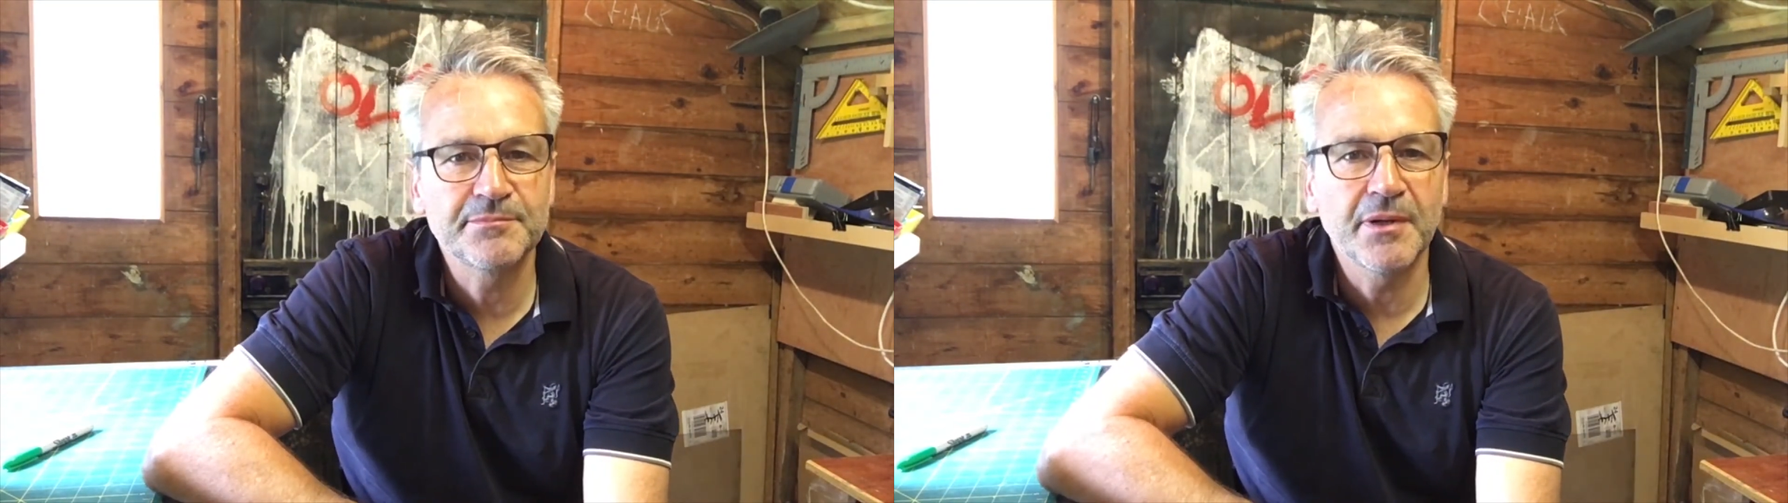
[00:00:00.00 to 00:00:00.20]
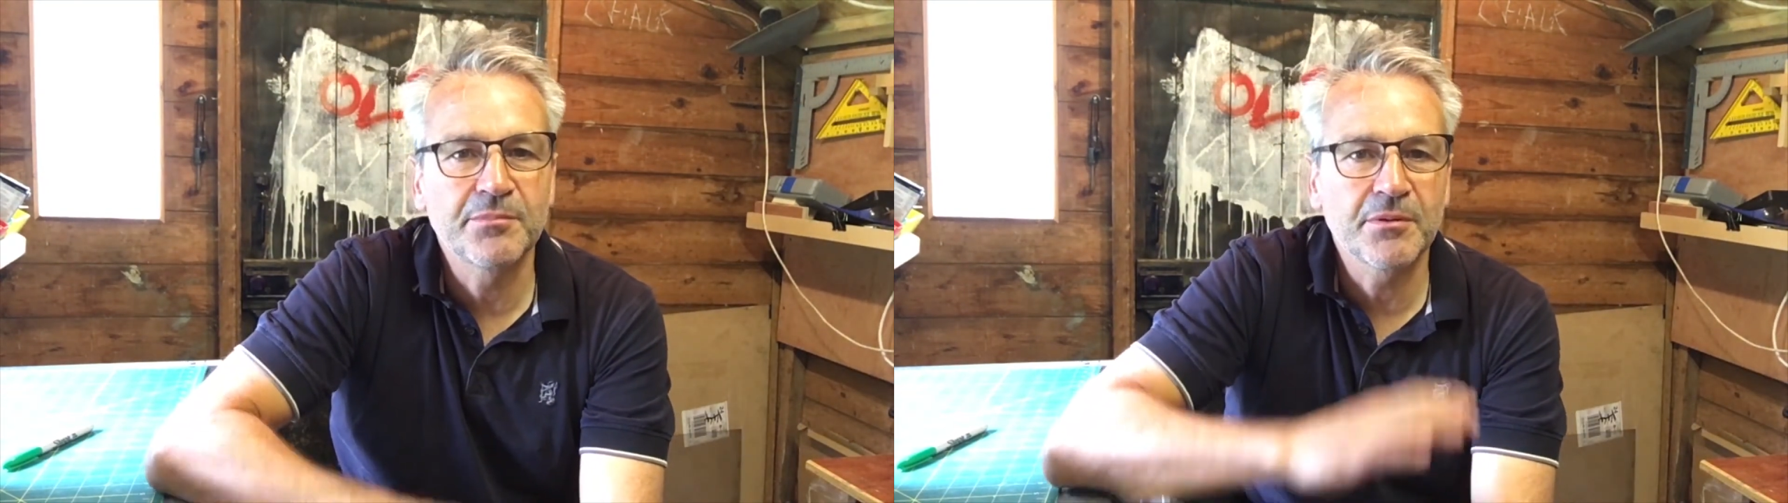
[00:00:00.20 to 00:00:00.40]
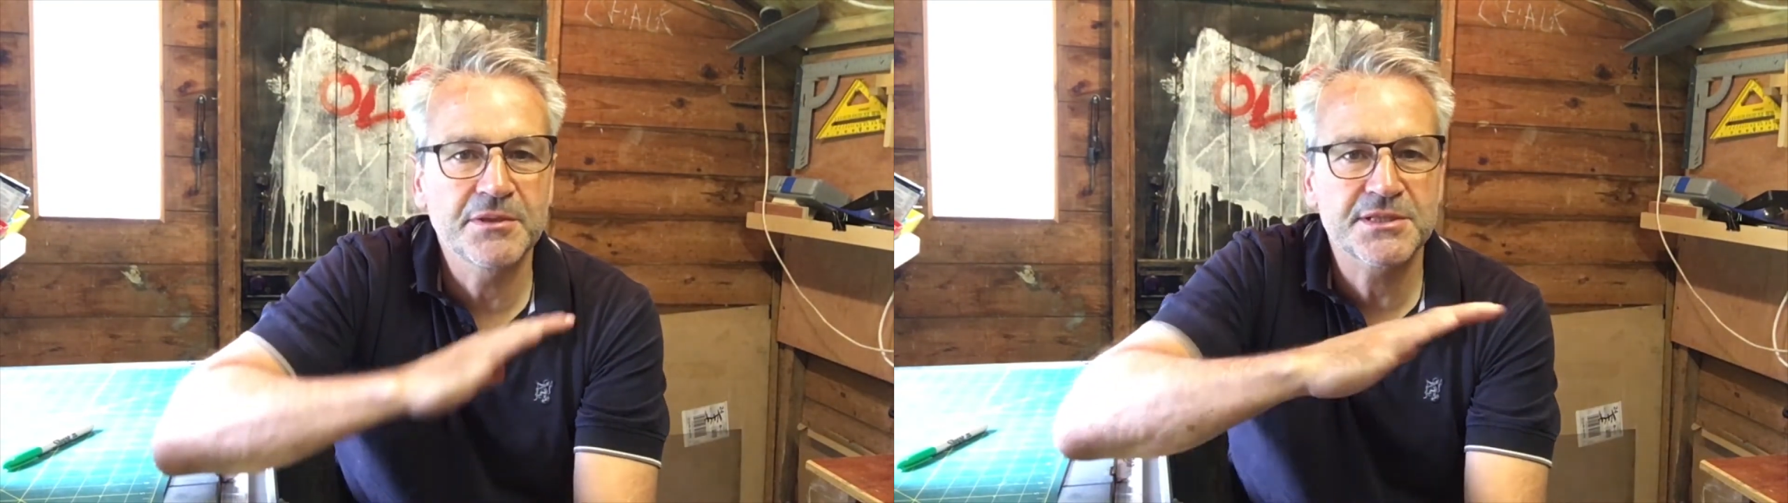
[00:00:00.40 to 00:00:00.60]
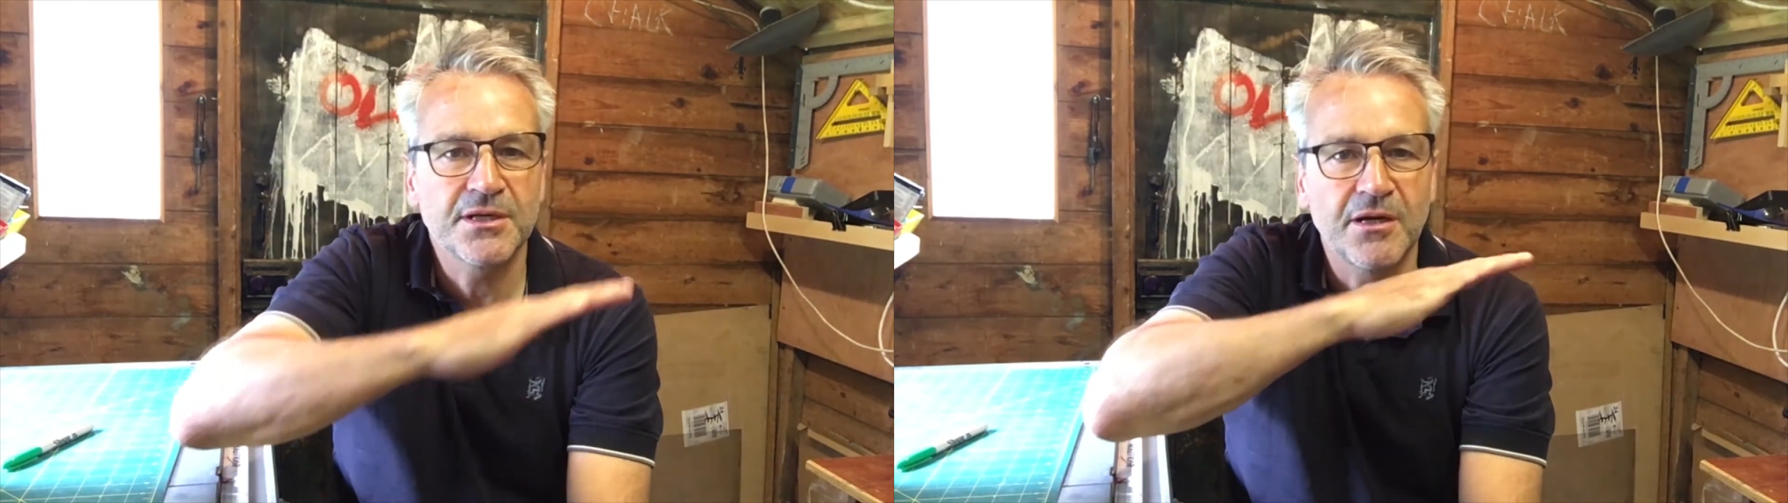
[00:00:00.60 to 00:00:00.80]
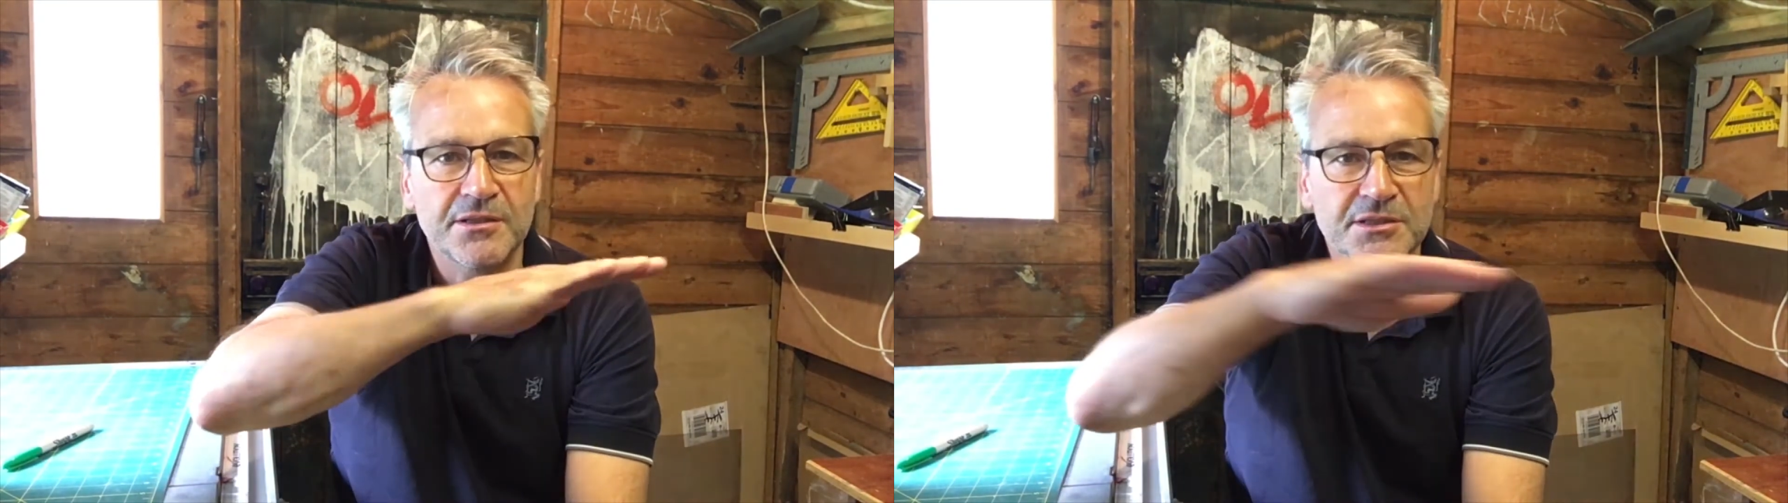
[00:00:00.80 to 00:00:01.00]
but I'll probably
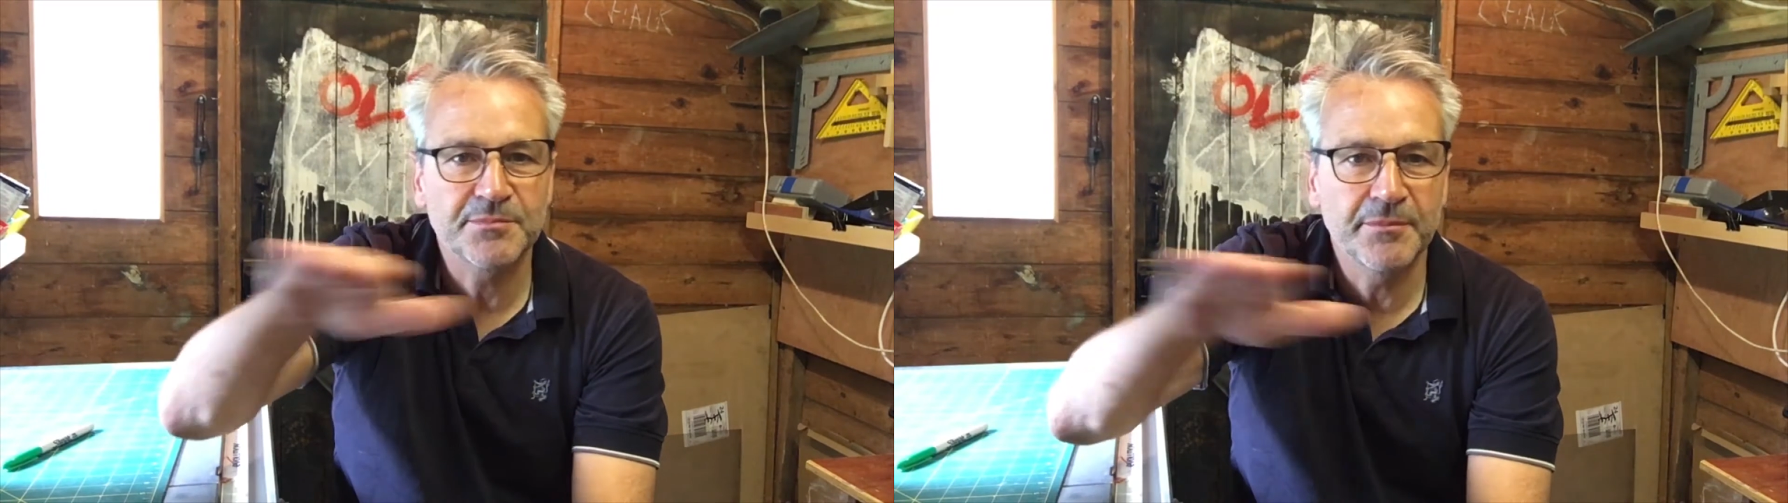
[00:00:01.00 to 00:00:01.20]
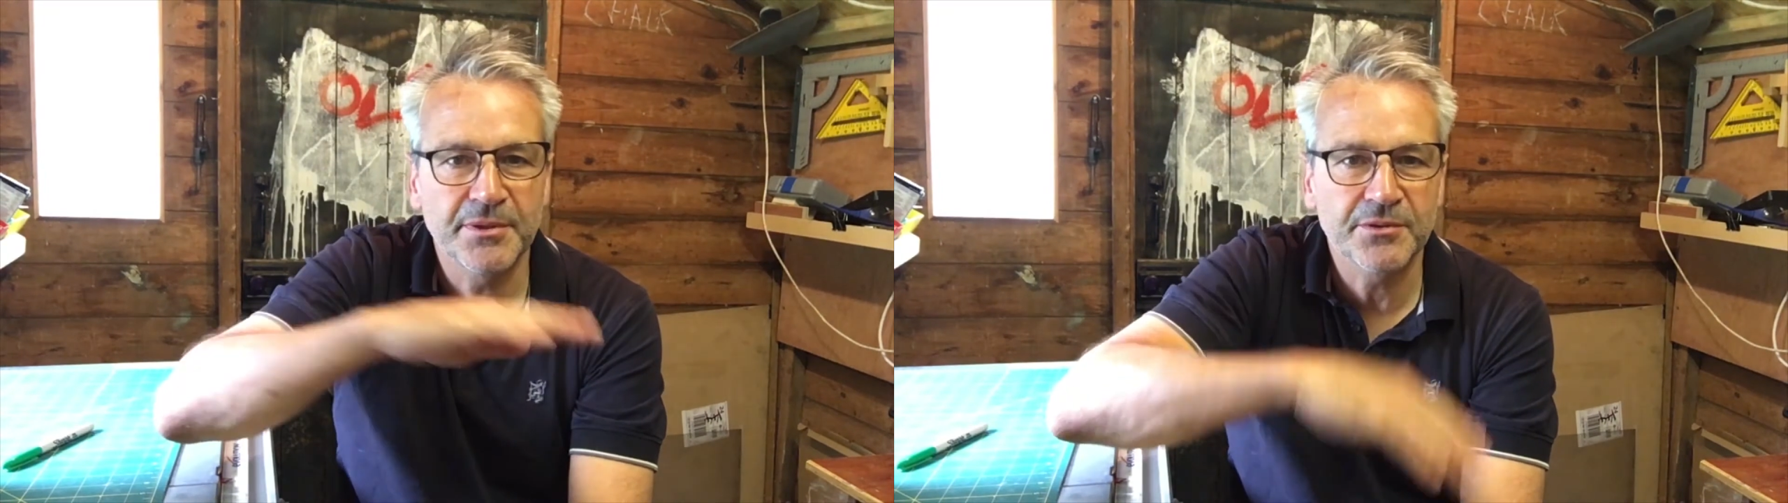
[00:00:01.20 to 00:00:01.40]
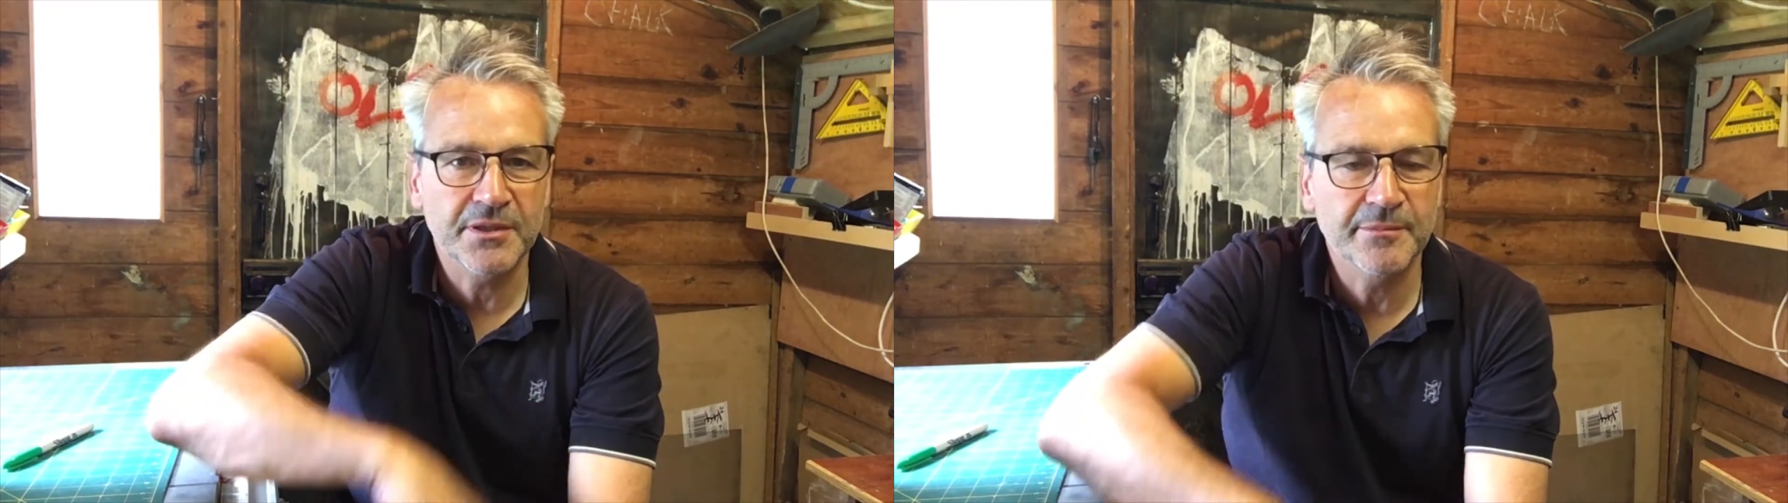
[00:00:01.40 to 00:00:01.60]
start just by building